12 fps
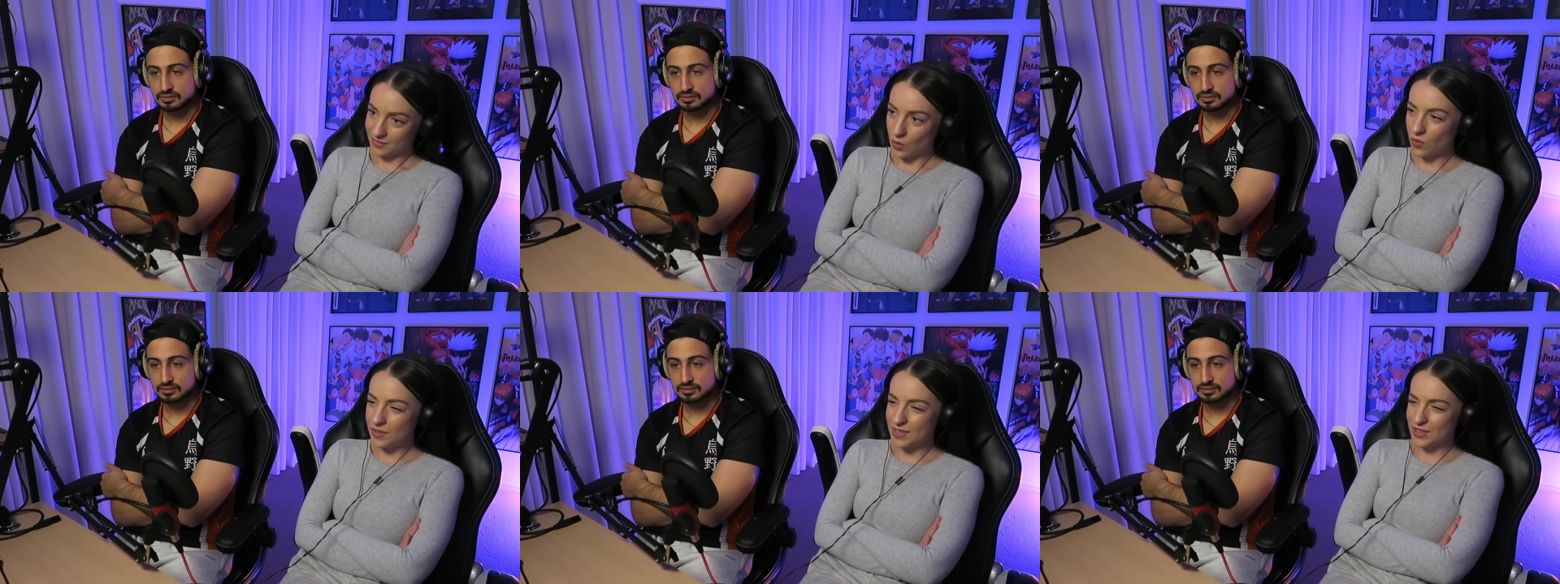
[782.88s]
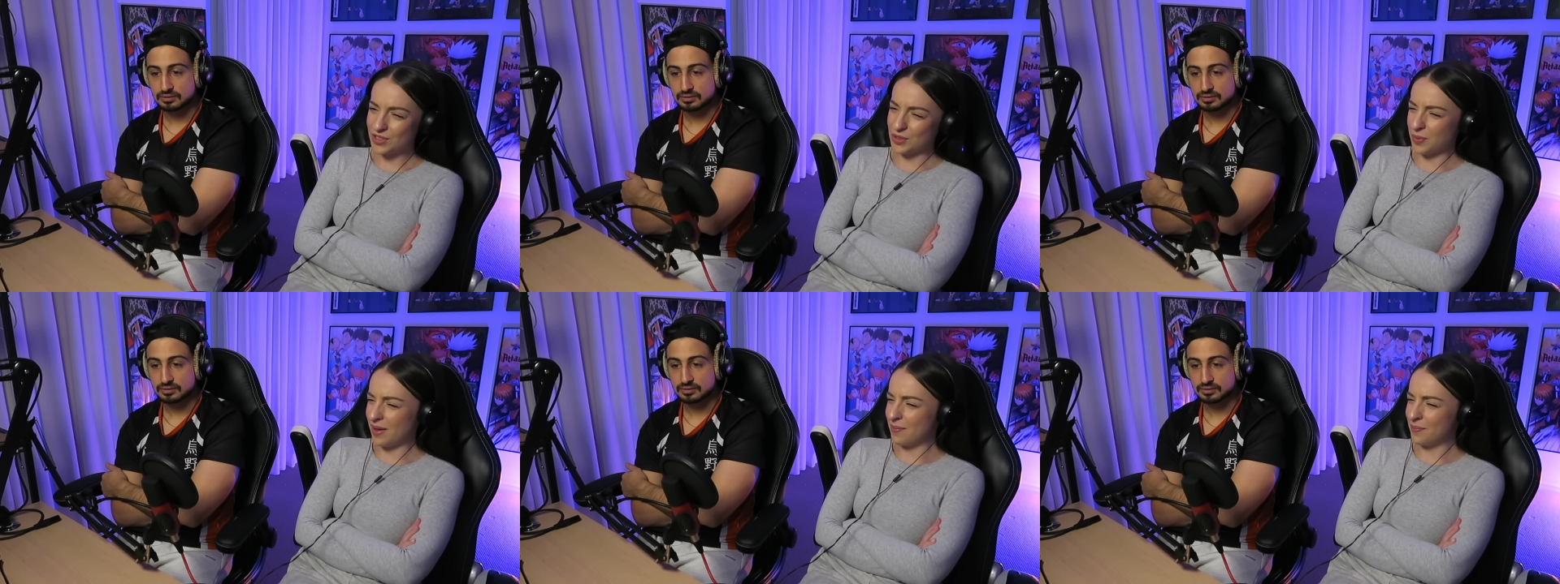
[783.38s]
Speaker 1: Well, this is just
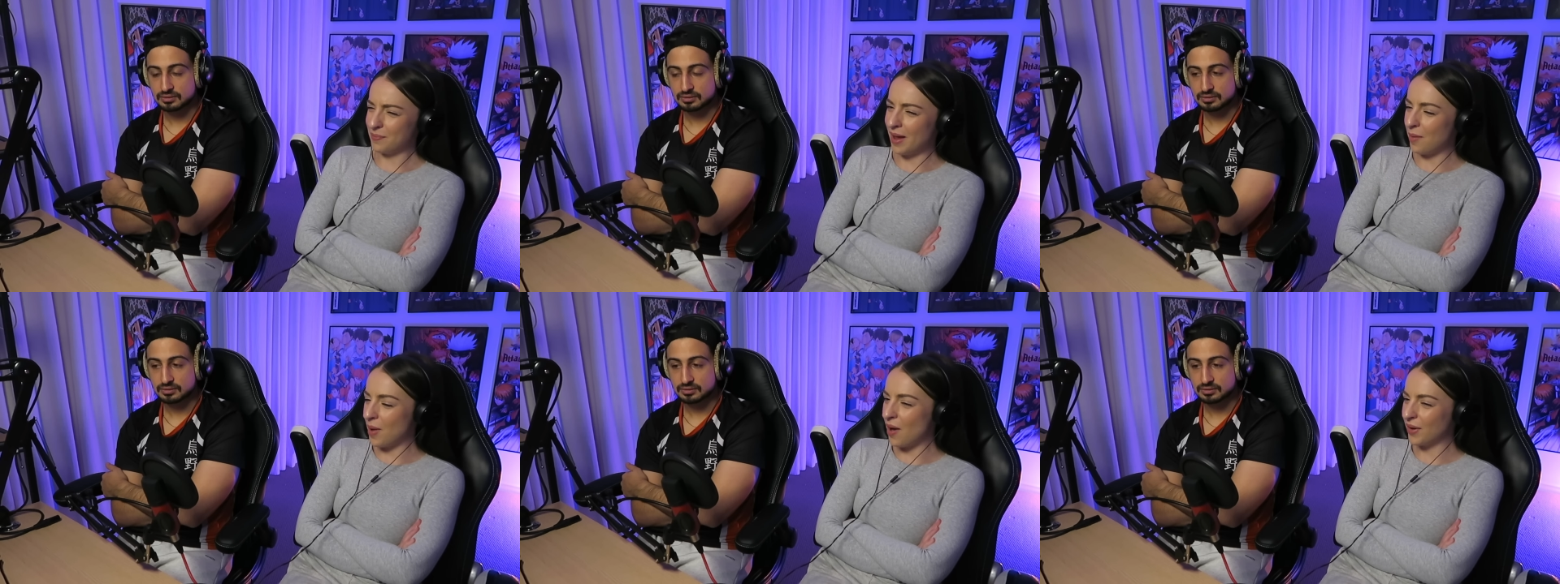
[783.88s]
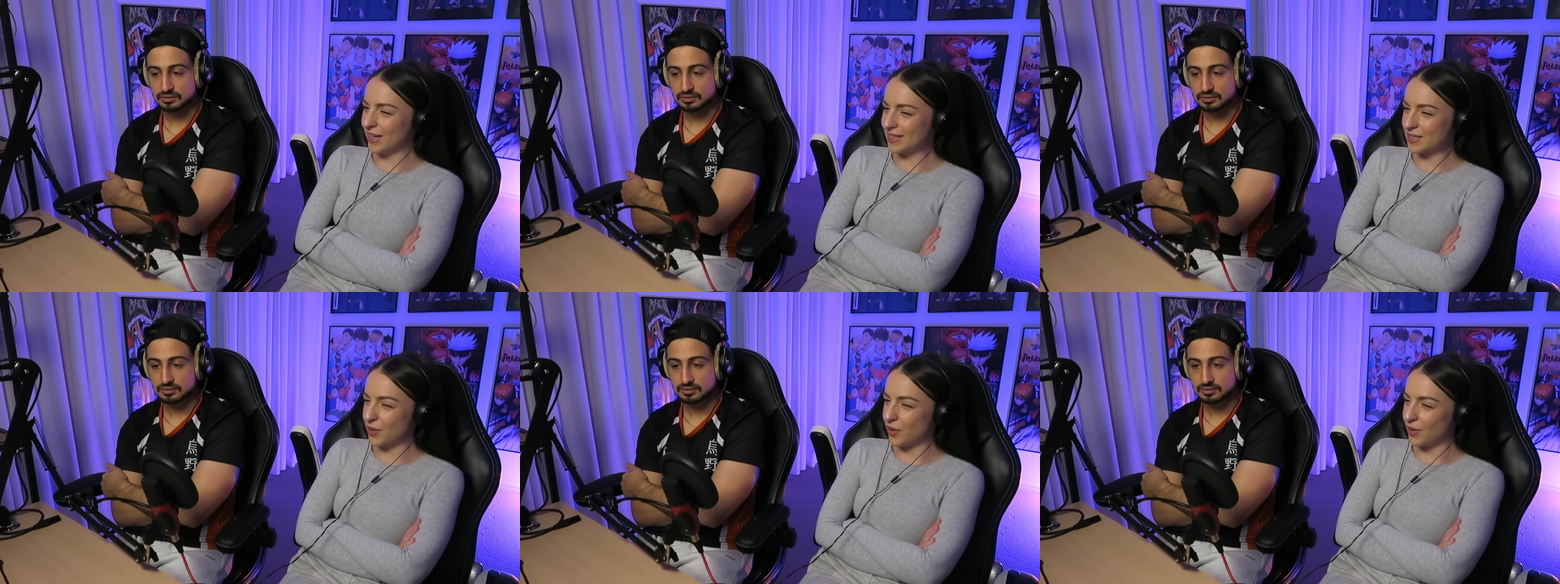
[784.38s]
where Maomao
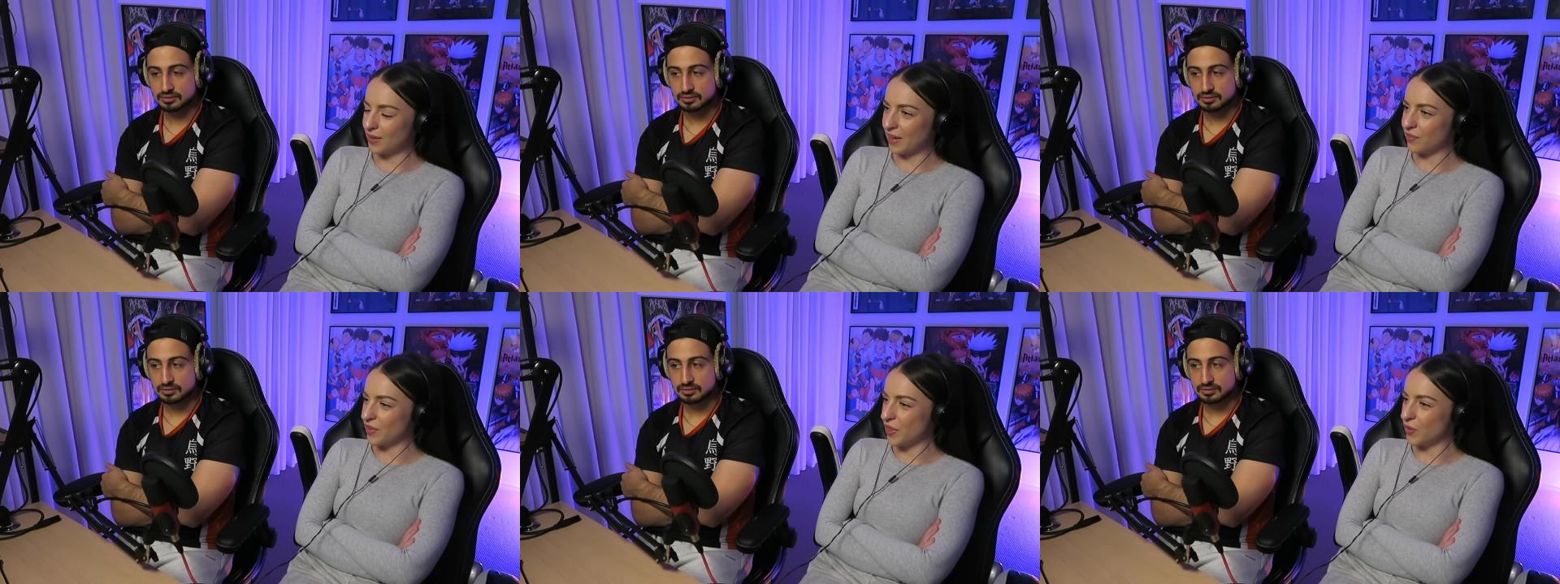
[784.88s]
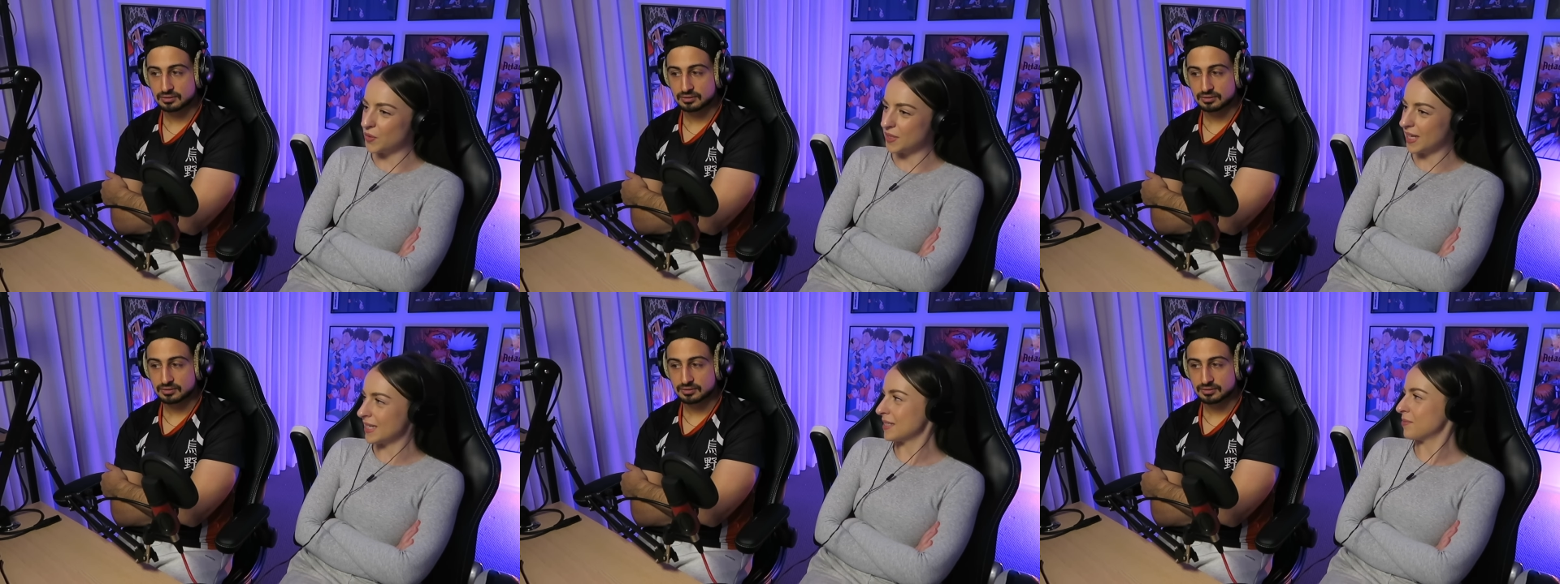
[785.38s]
gets her lack of
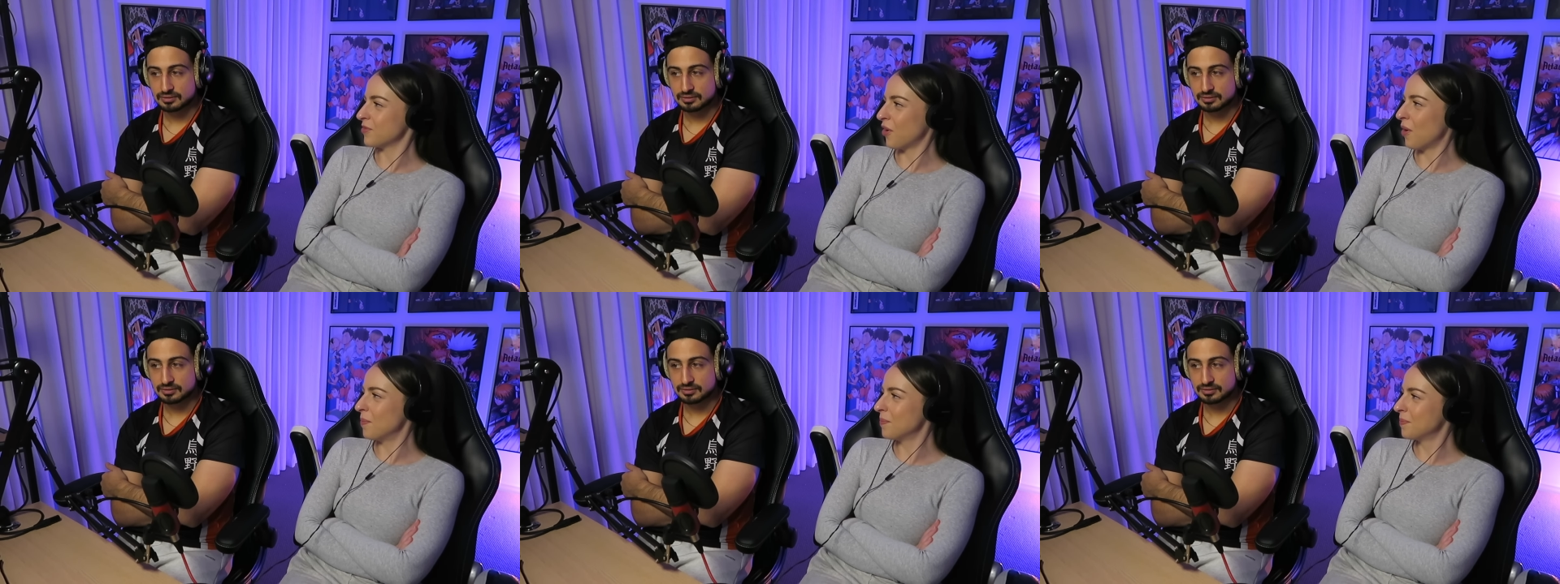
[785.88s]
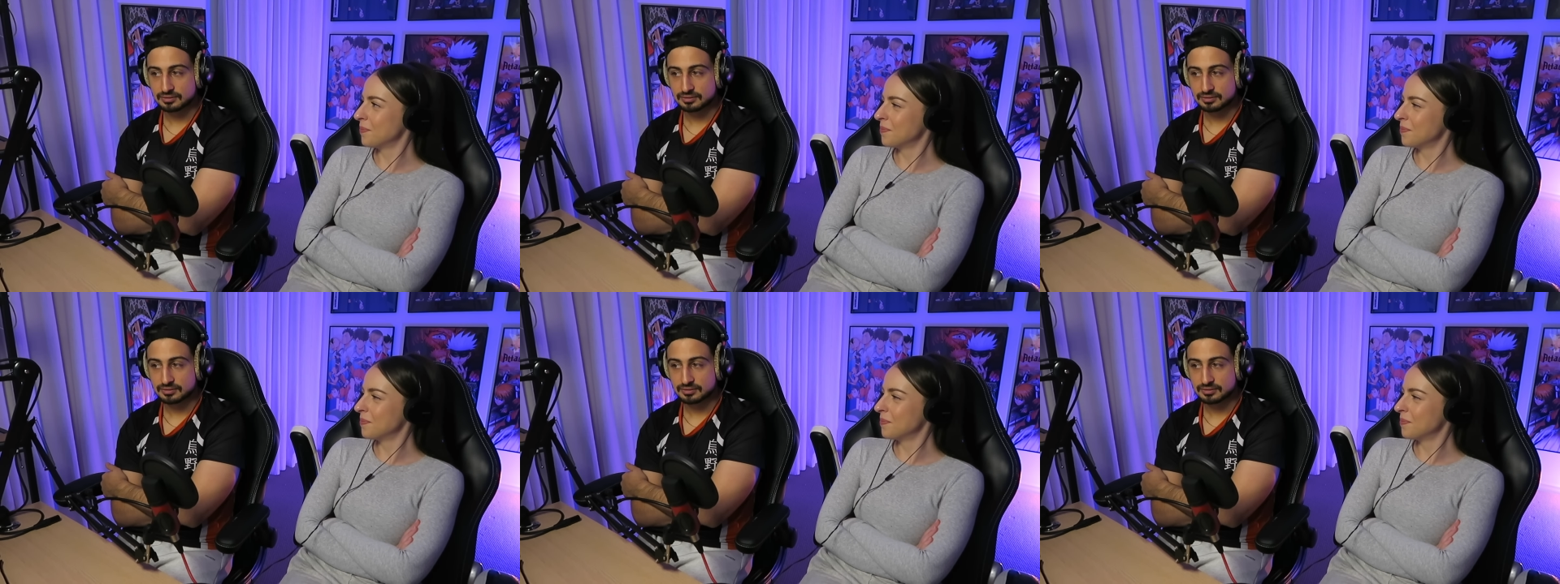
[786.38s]
enthusiasm from.